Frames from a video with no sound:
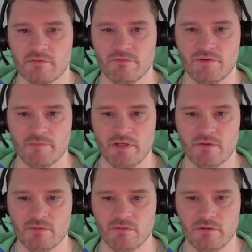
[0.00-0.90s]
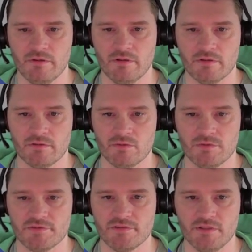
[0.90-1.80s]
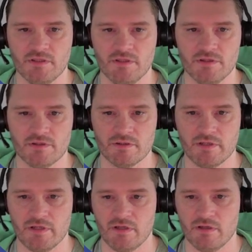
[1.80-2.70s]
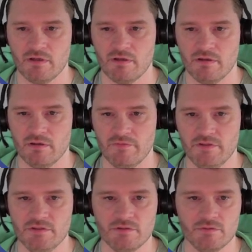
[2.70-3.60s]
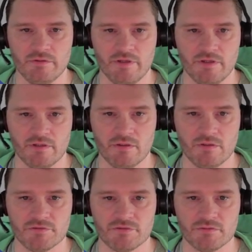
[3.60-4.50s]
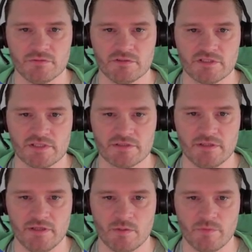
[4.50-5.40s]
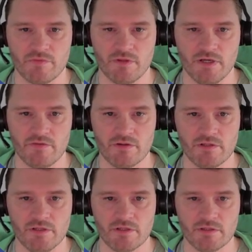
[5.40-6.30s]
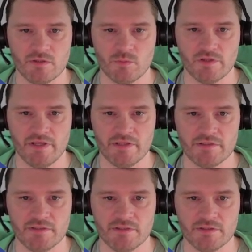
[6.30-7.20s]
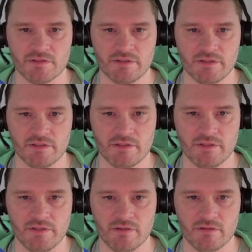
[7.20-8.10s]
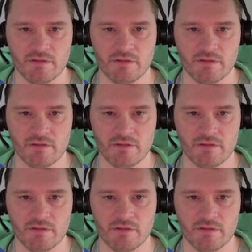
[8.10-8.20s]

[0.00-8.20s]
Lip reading: Vimeo, and you'll see here a video, and also just like with the other link, you will get here an